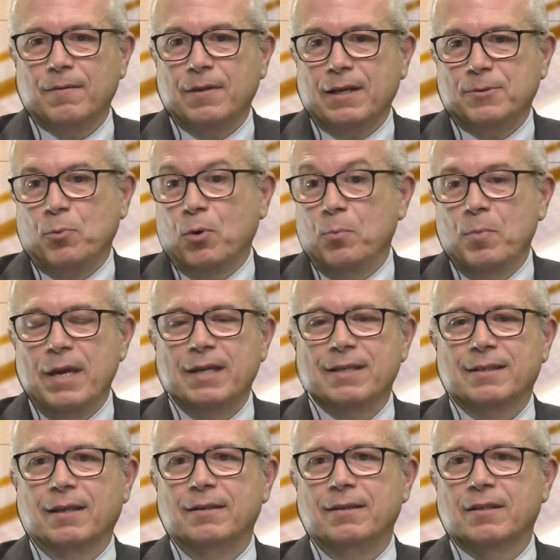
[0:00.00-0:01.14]
what makes
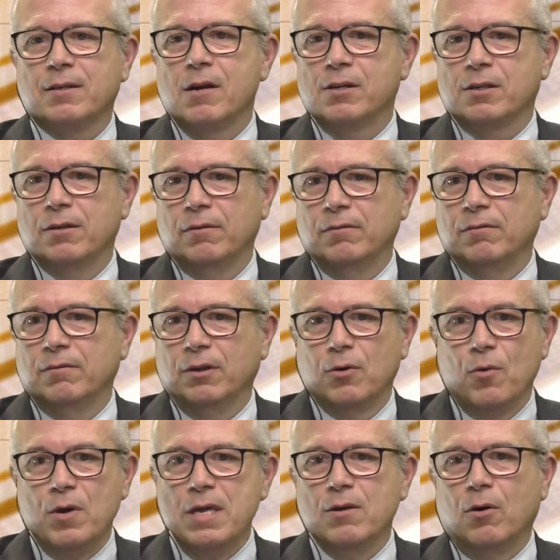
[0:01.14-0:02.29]
the
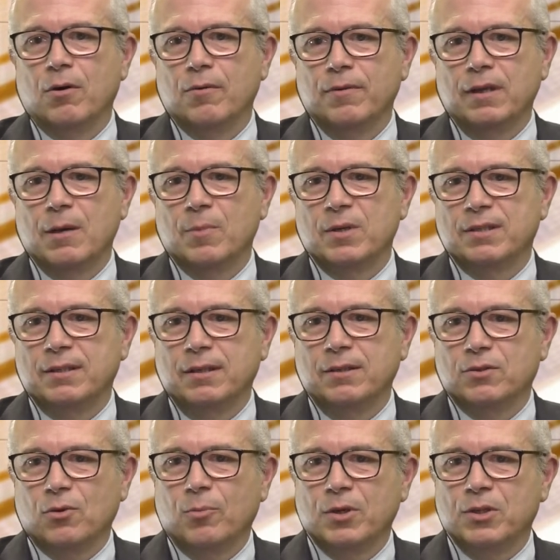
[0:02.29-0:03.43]
discussion, on the MSc
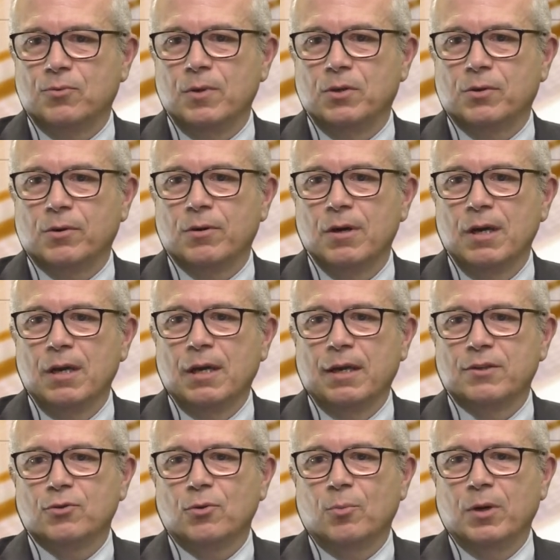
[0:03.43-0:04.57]
so much richer and
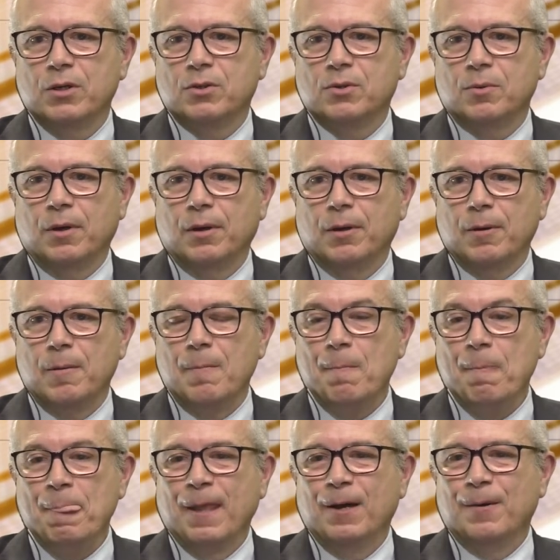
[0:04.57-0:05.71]
so much
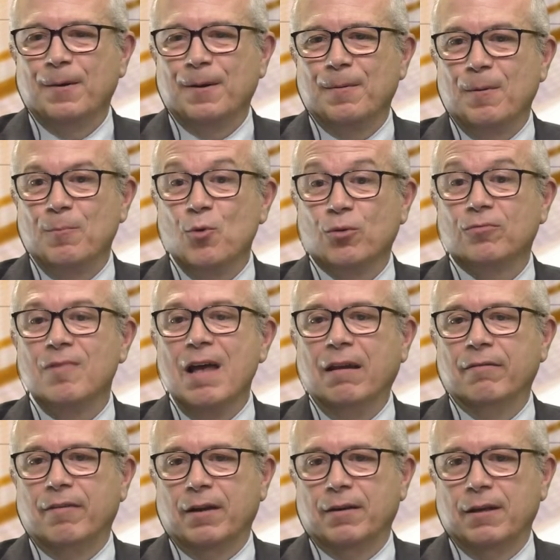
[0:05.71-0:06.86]
more
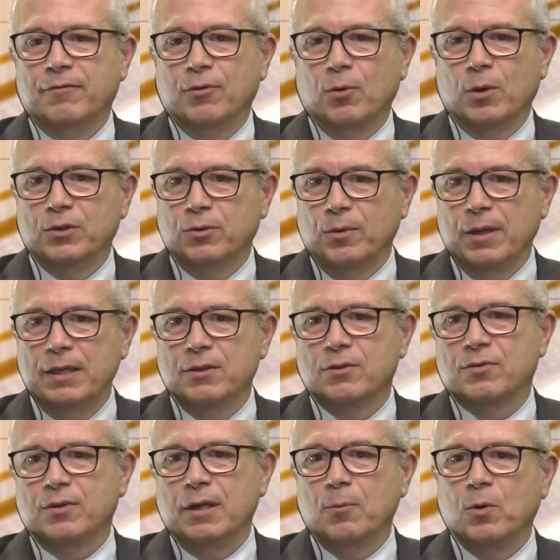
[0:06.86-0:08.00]
relevant, if you want, to
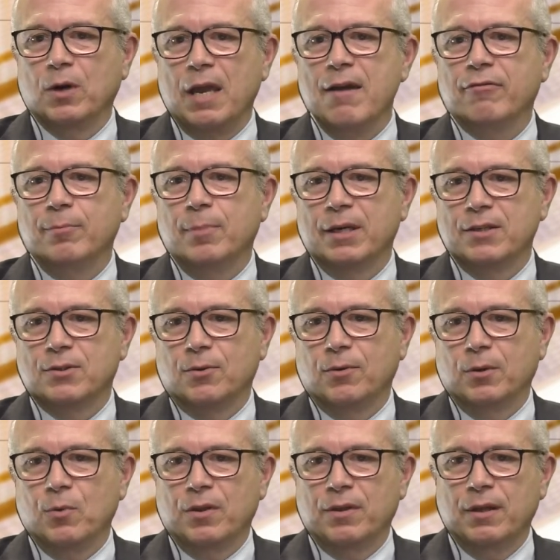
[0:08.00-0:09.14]
industry and what everybody's doing
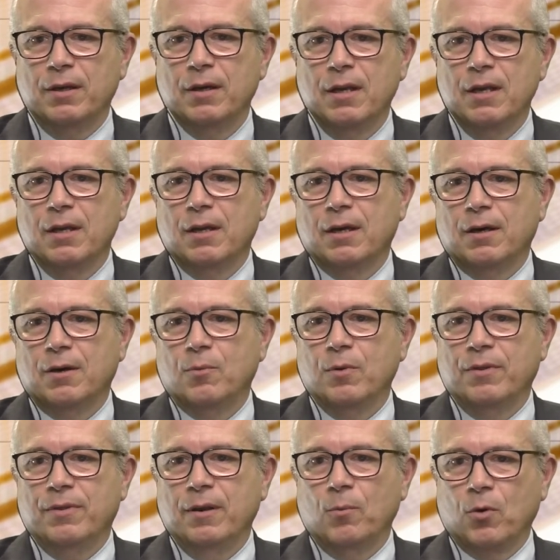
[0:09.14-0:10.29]
within
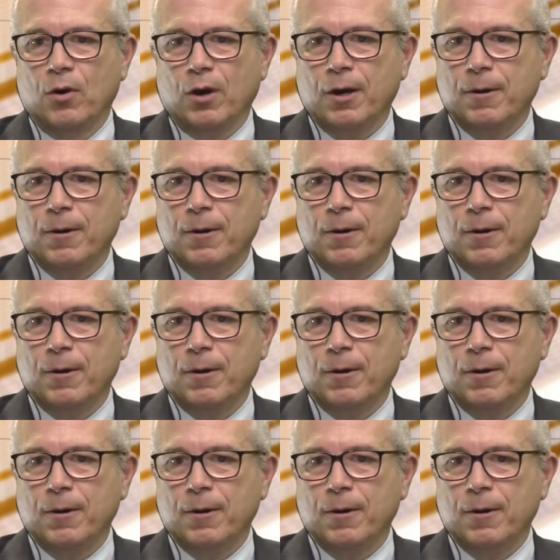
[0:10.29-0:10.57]
work.